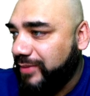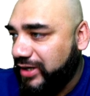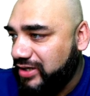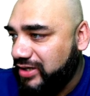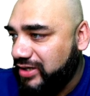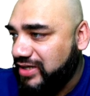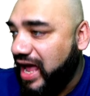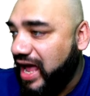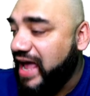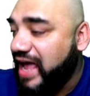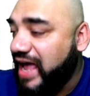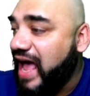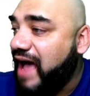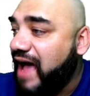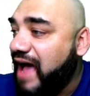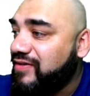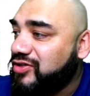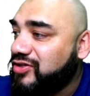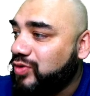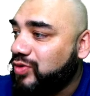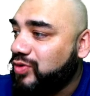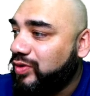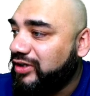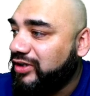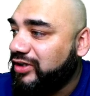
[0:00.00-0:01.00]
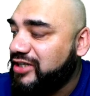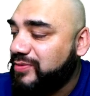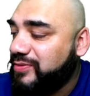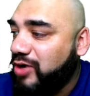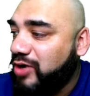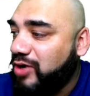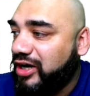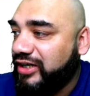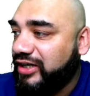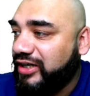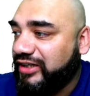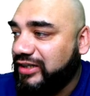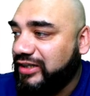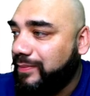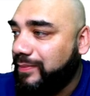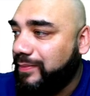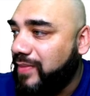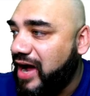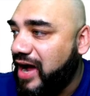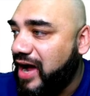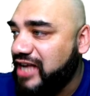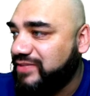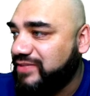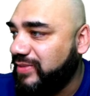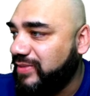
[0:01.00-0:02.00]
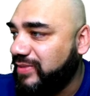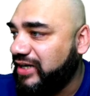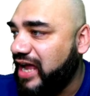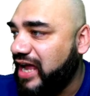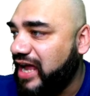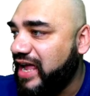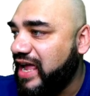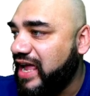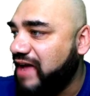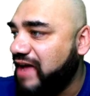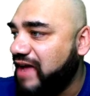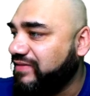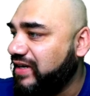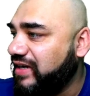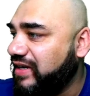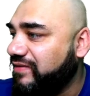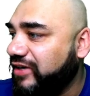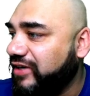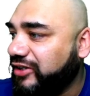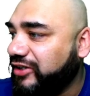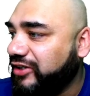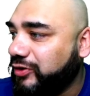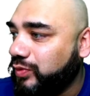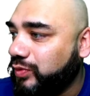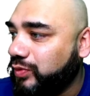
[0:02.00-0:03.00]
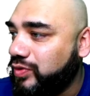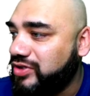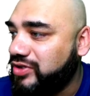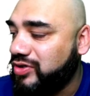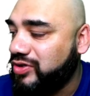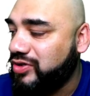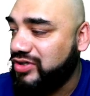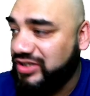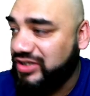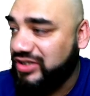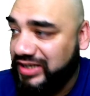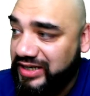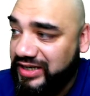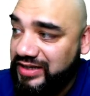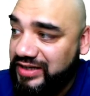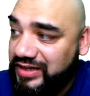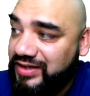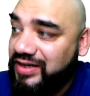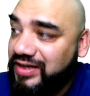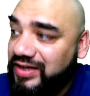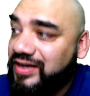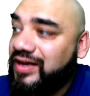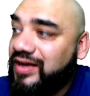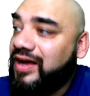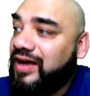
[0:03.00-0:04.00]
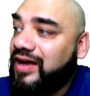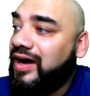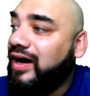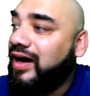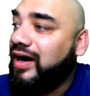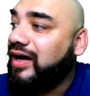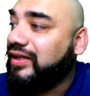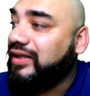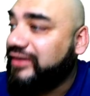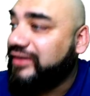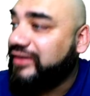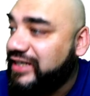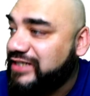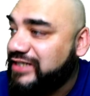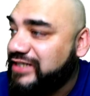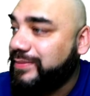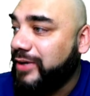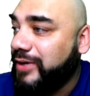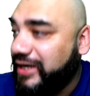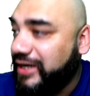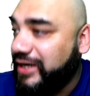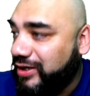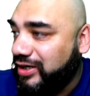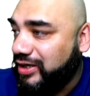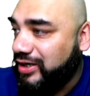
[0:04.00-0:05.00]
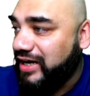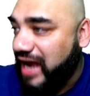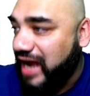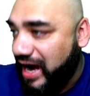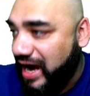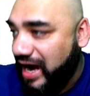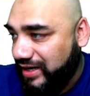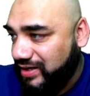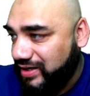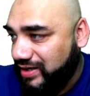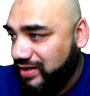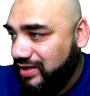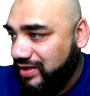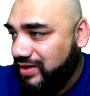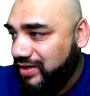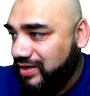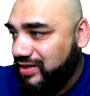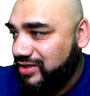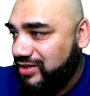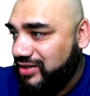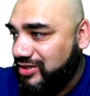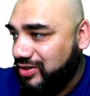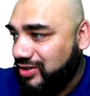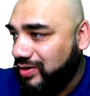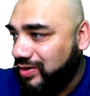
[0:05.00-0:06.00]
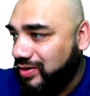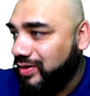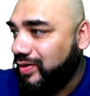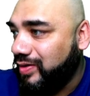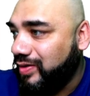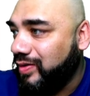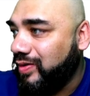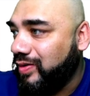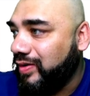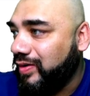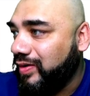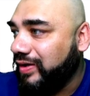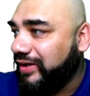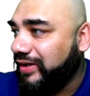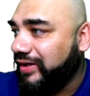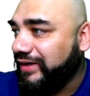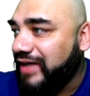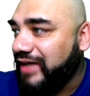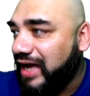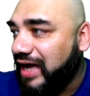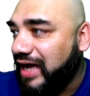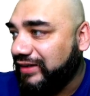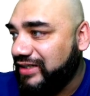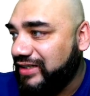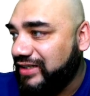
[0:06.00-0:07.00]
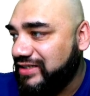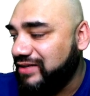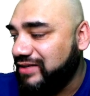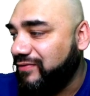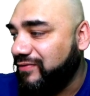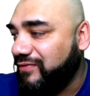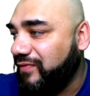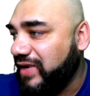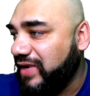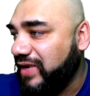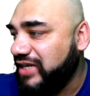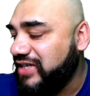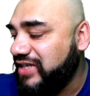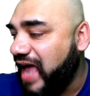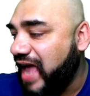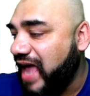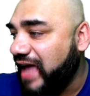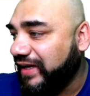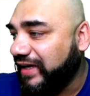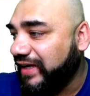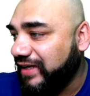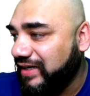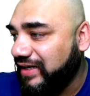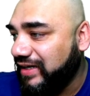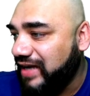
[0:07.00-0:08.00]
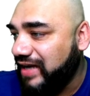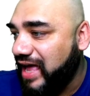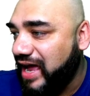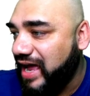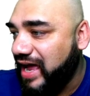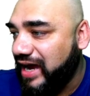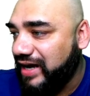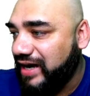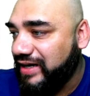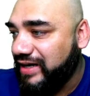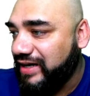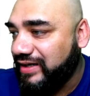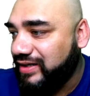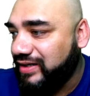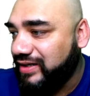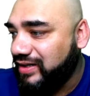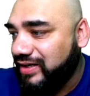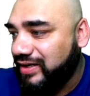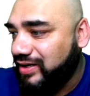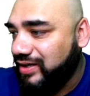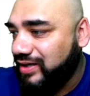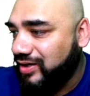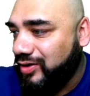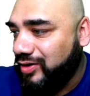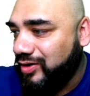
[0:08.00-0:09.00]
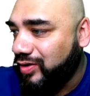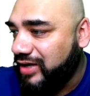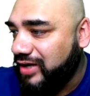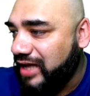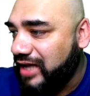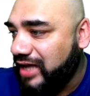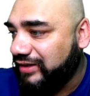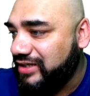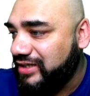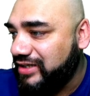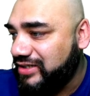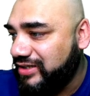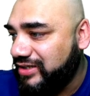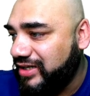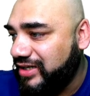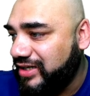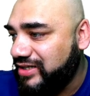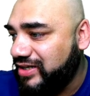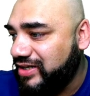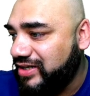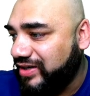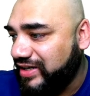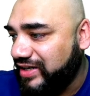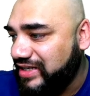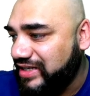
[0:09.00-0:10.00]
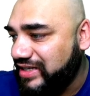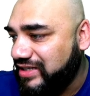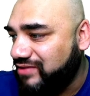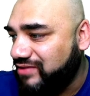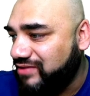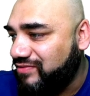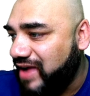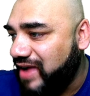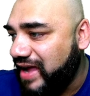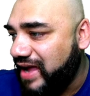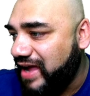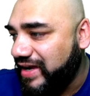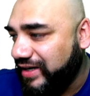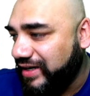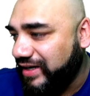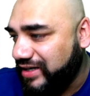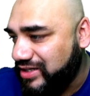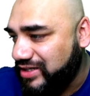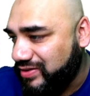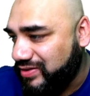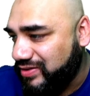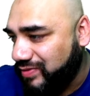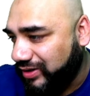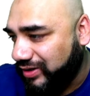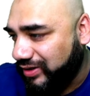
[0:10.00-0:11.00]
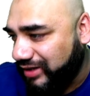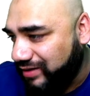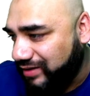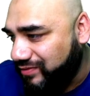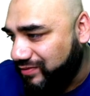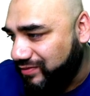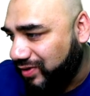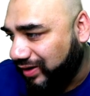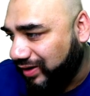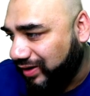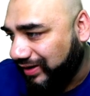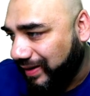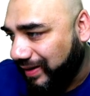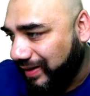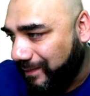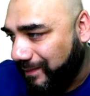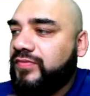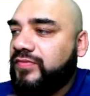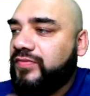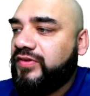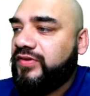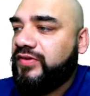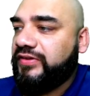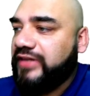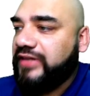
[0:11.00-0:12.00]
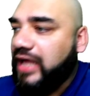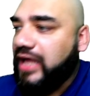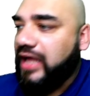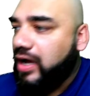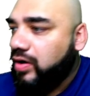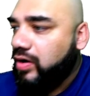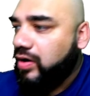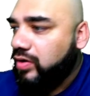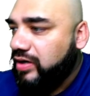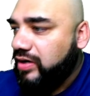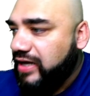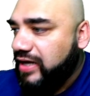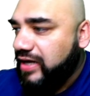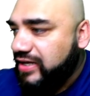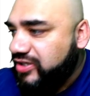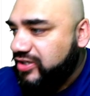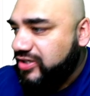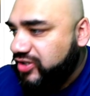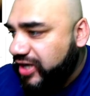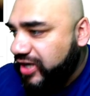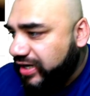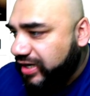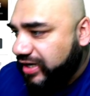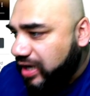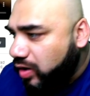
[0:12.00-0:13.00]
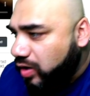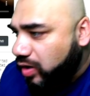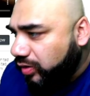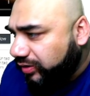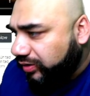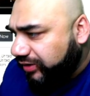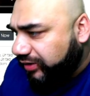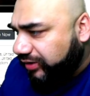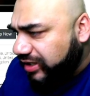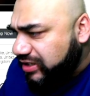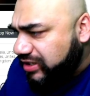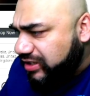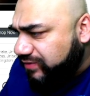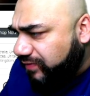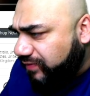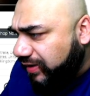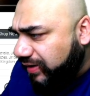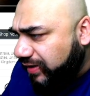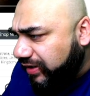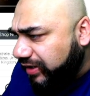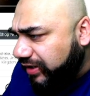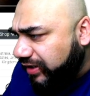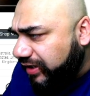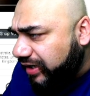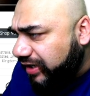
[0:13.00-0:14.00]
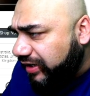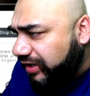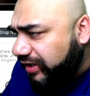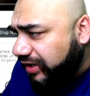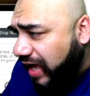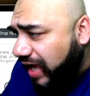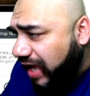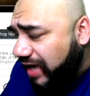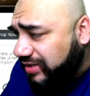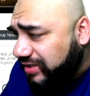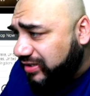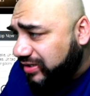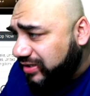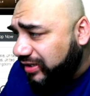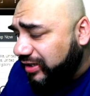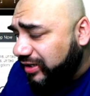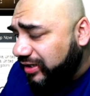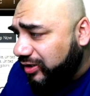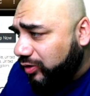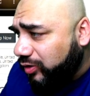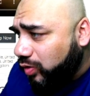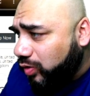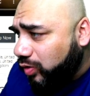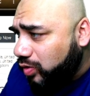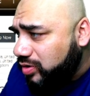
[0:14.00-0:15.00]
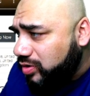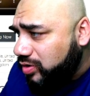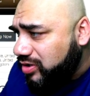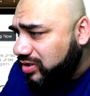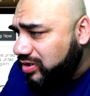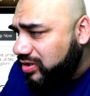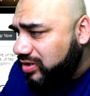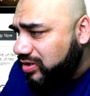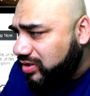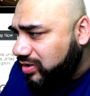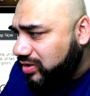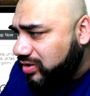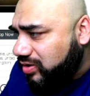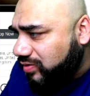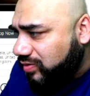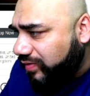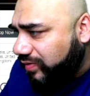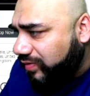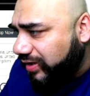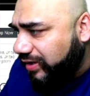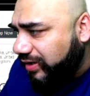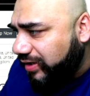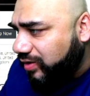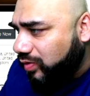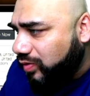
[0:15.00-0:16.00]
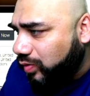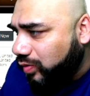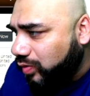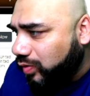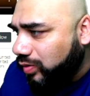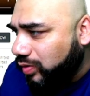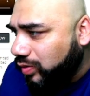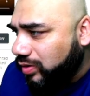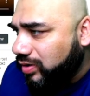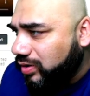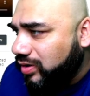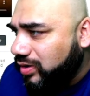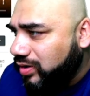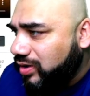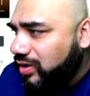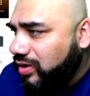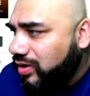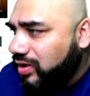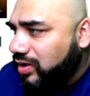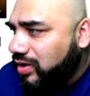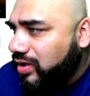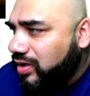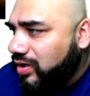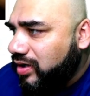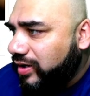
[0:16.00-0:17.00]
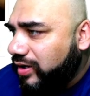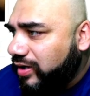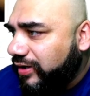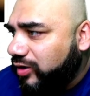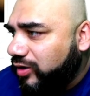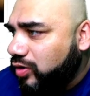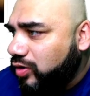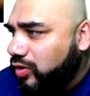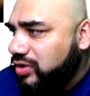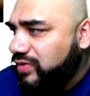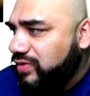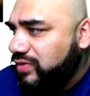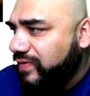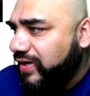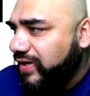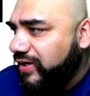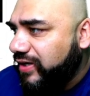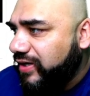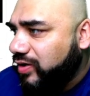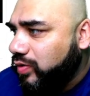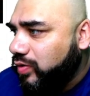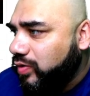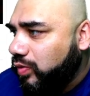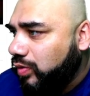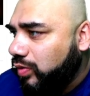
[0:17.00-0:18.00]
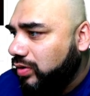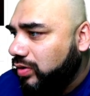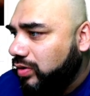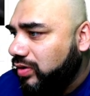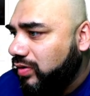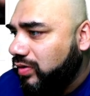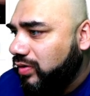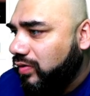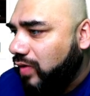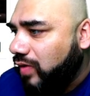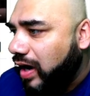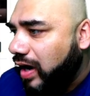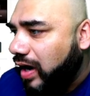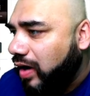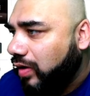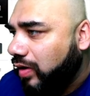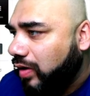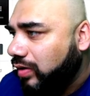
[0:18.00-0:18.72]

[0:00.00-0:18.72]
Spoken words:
I have sold this product in the past, but I have never used or seen this particular ad. So yeah, this is a fresh angle, and look at this, there is a reason why it is working for them. Now let's check out this one, and it actually looks very cool. It looks very cool. Wow.